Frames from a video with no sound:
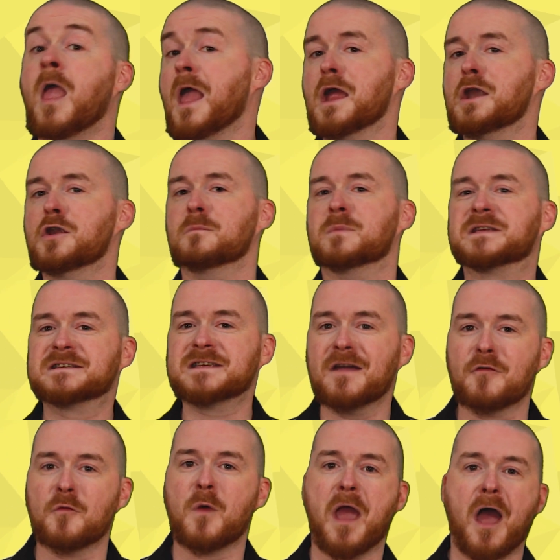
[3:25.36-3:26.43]
In number
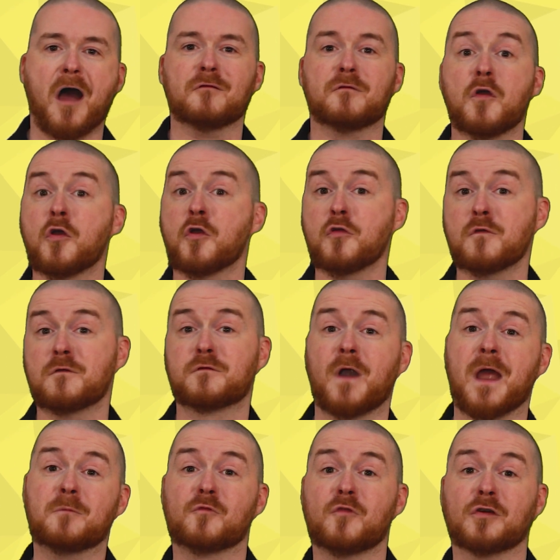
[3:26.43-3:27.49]
7 we have Who
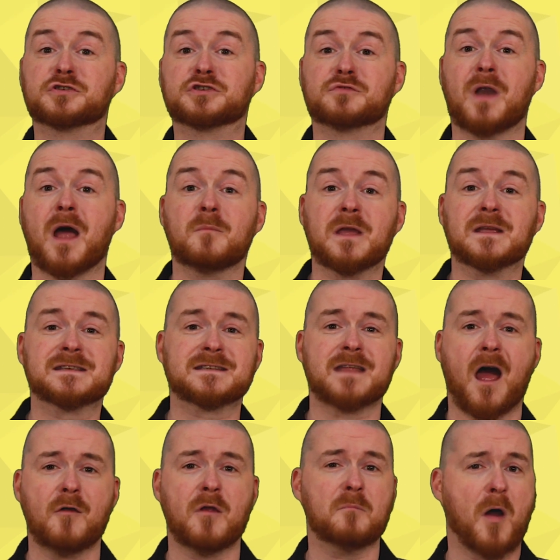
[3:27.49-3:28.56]
Framed Roger Rabbit,
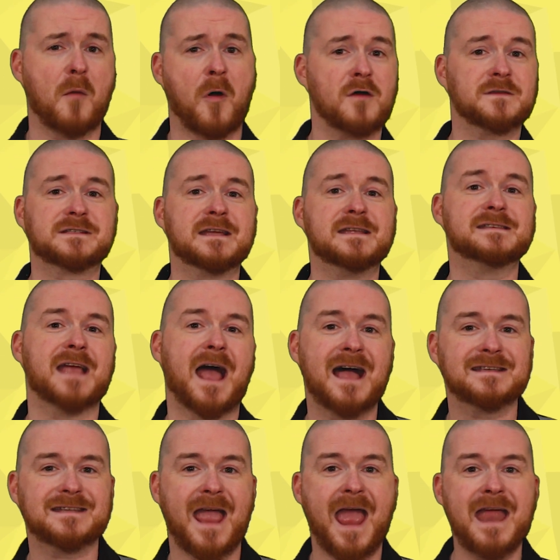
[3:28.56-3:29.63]
starring Bob Hoskins
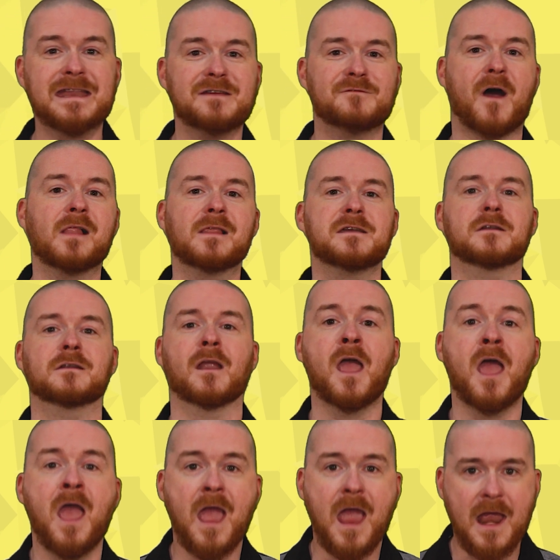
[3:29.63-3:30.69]
as Eddie Valiant,